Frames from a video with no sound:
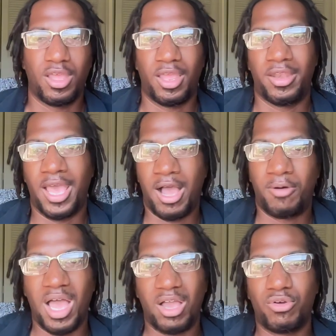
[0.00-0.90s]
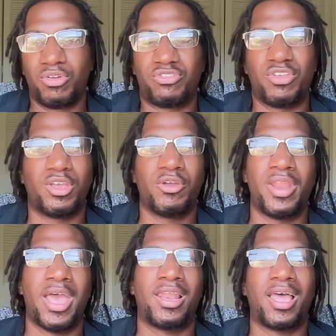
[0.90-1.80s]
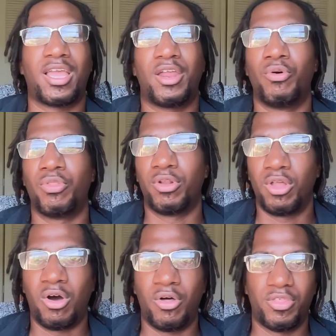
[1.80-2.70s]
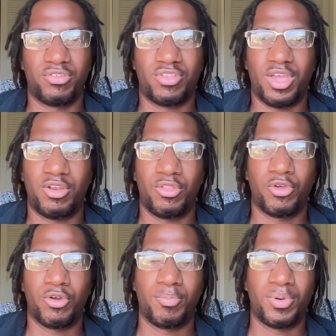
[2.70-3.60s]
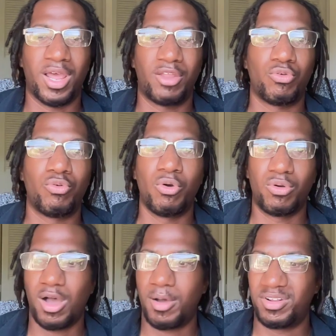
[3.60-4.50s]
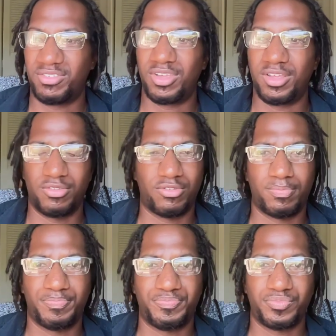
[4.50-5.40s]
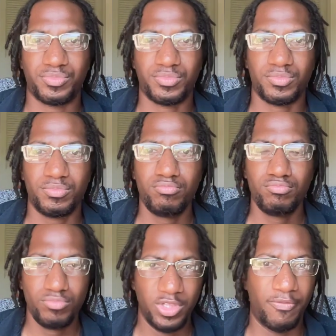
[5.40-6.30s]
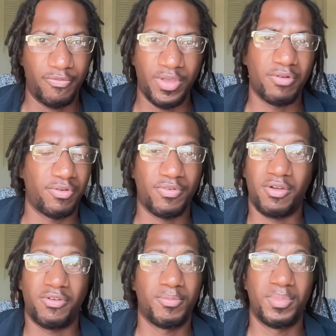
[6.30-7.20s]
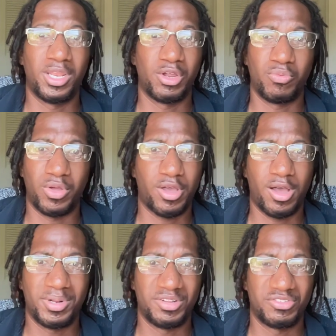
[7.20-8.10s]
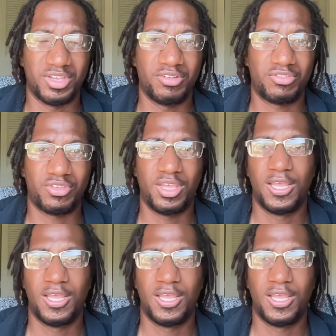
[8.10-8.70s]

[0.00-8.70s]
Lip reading: And now I'm not going to sit here and act like I know the law, this, that, and the third, but I do know common sense. I'm very, very familiar with common sense.